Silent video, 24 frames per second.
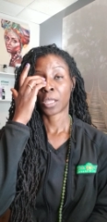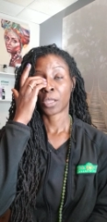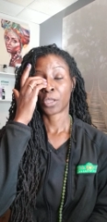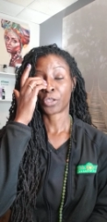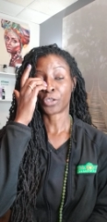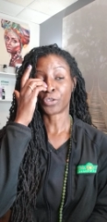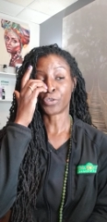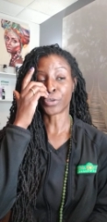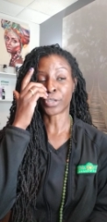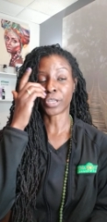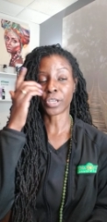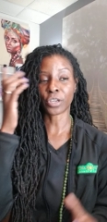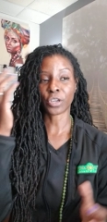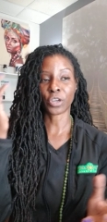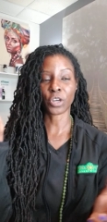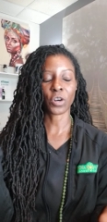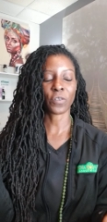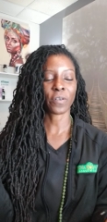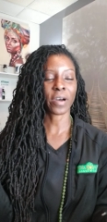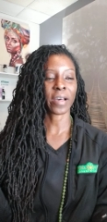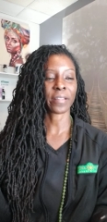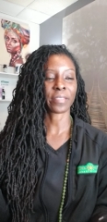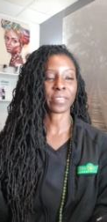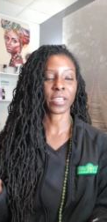you can
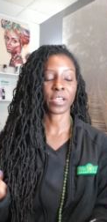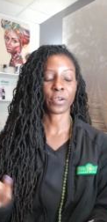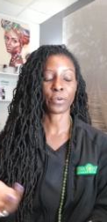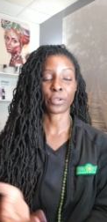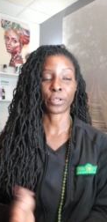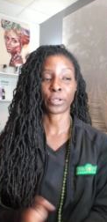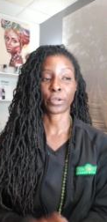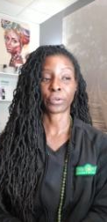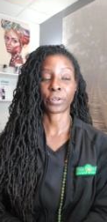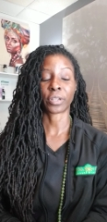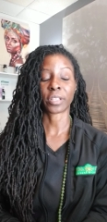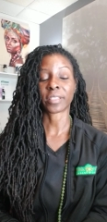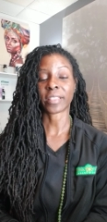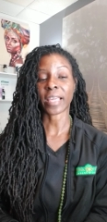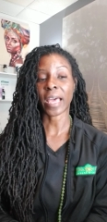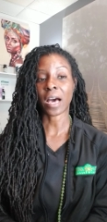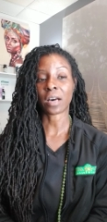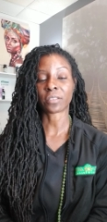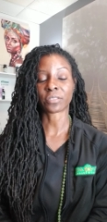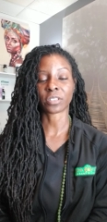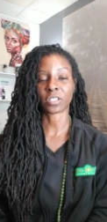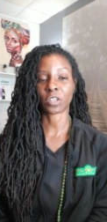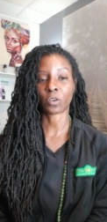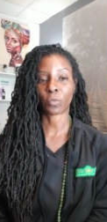go out there and learn a
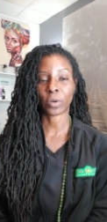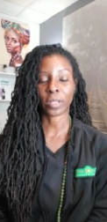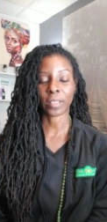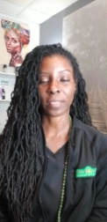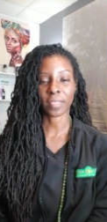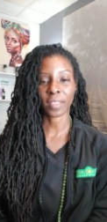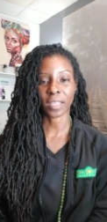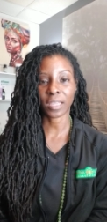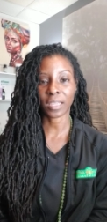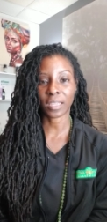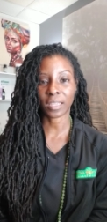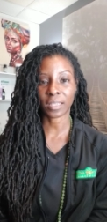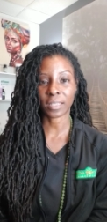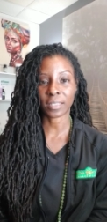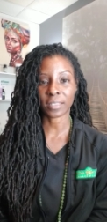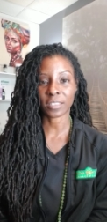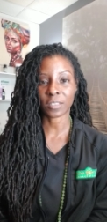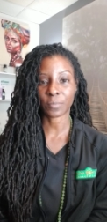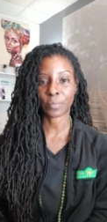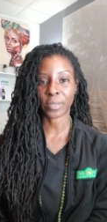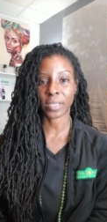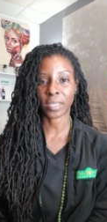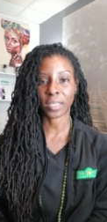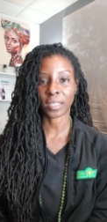thousand and one
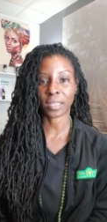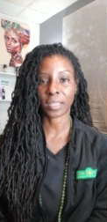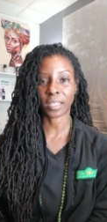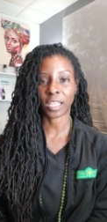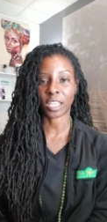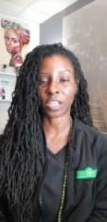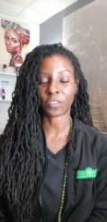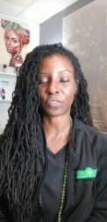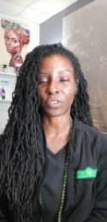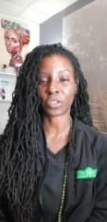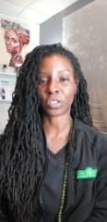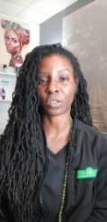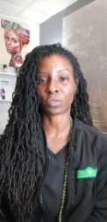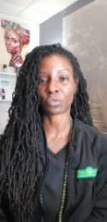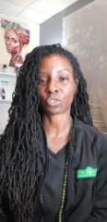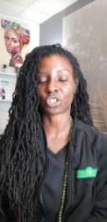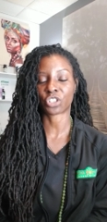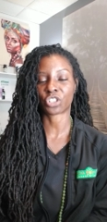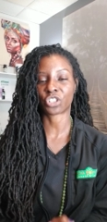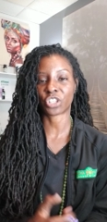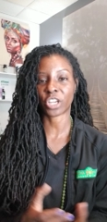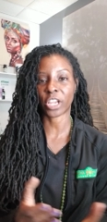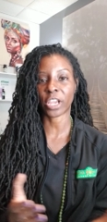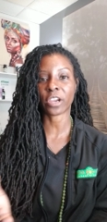things, but if you don't
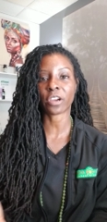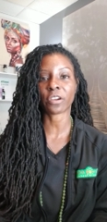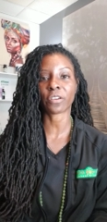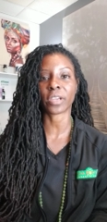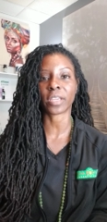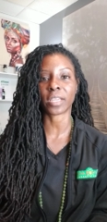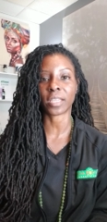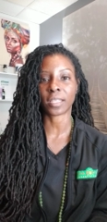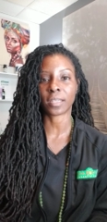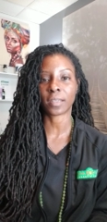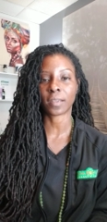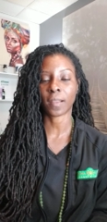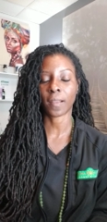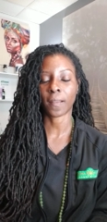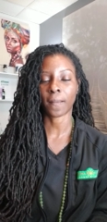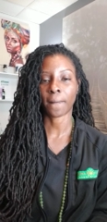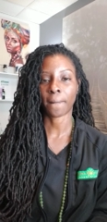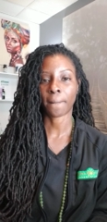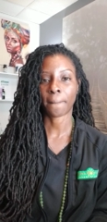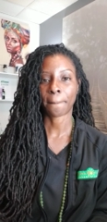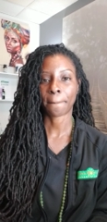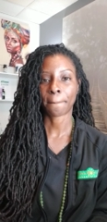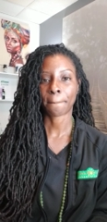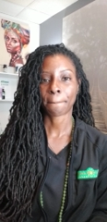share it
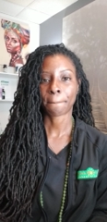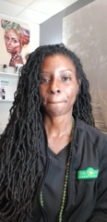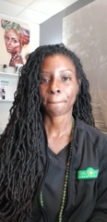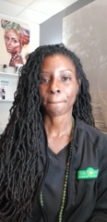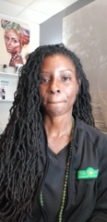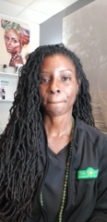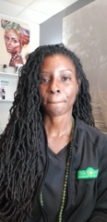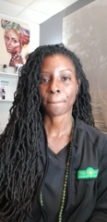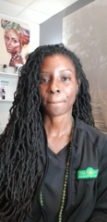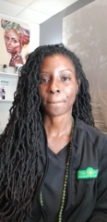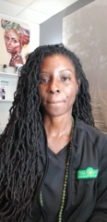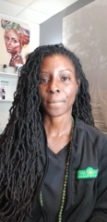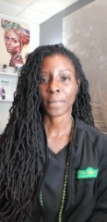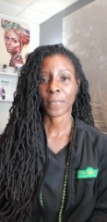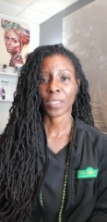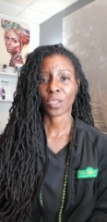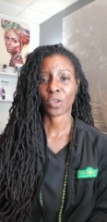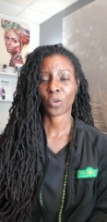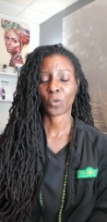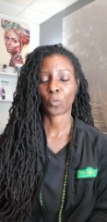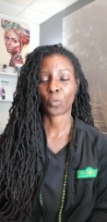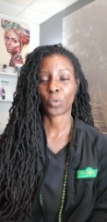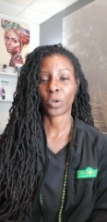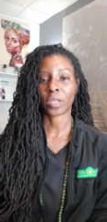
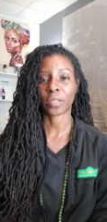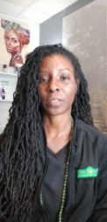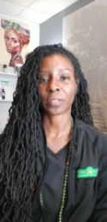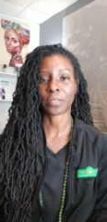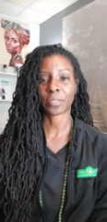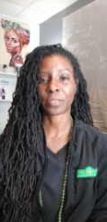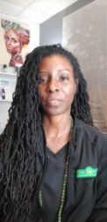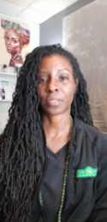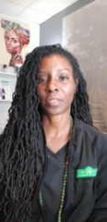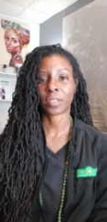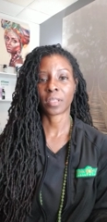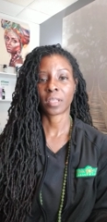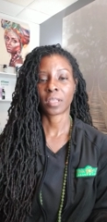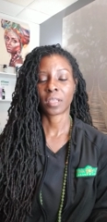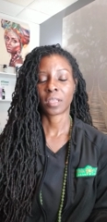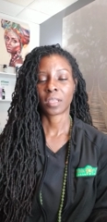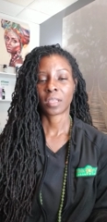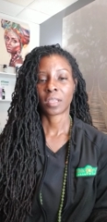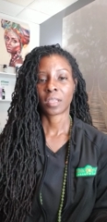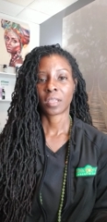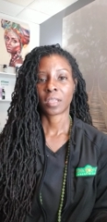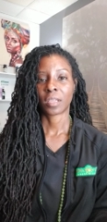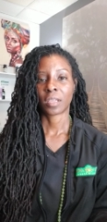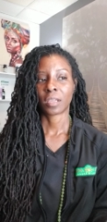with
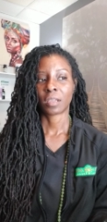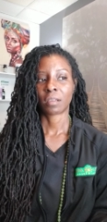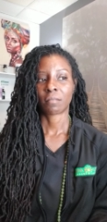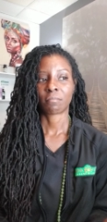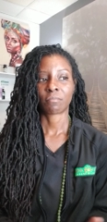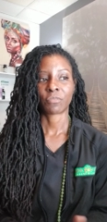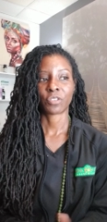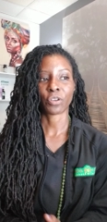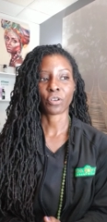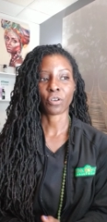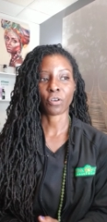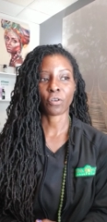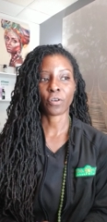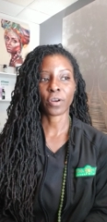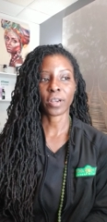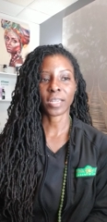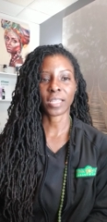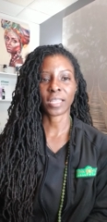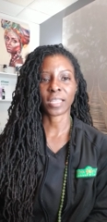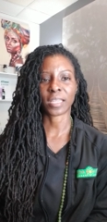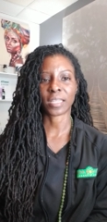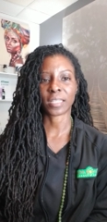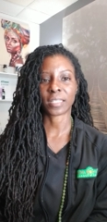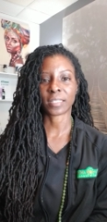your
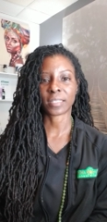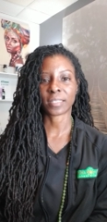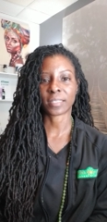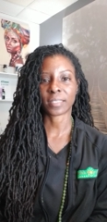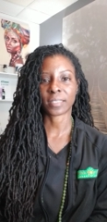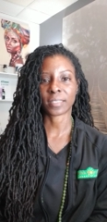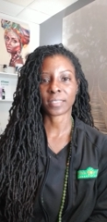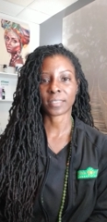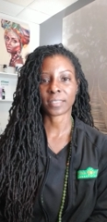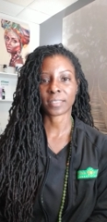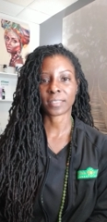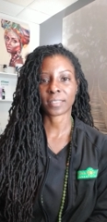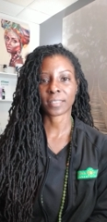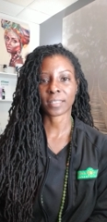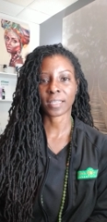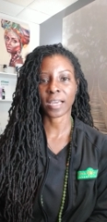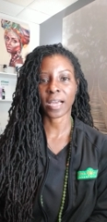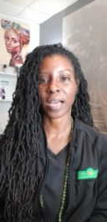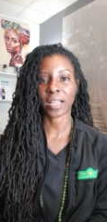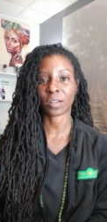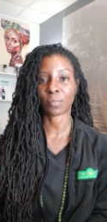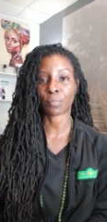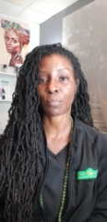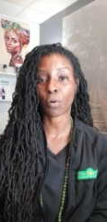audience, it's
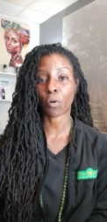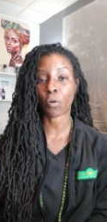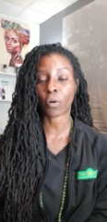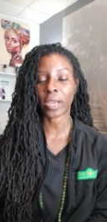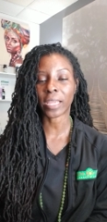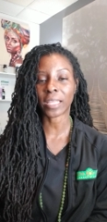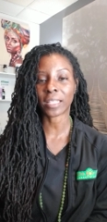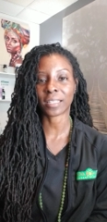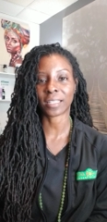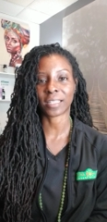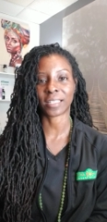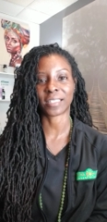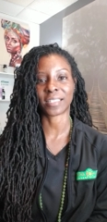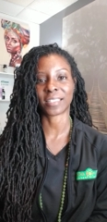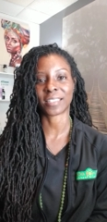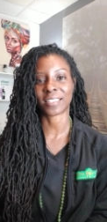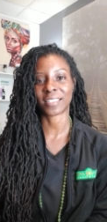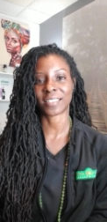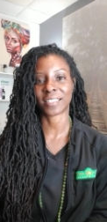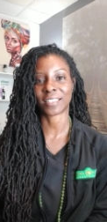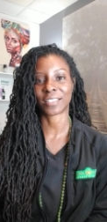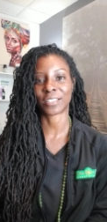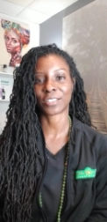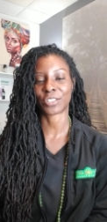kind of
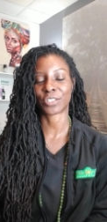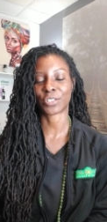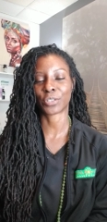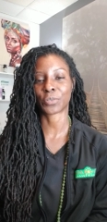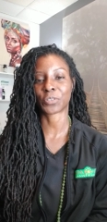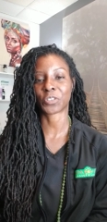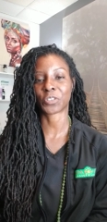pointless. And so